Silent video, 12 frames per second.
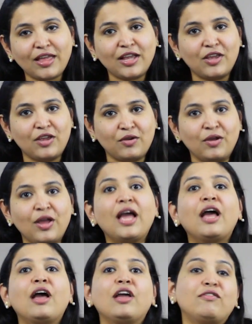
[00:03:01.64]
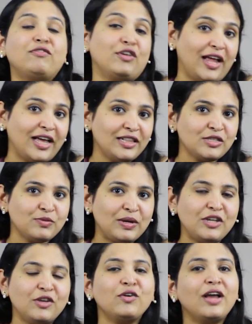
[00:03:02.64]
Thank you. If you like this
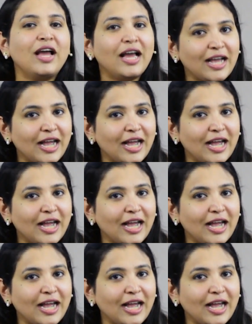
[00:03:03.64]
video,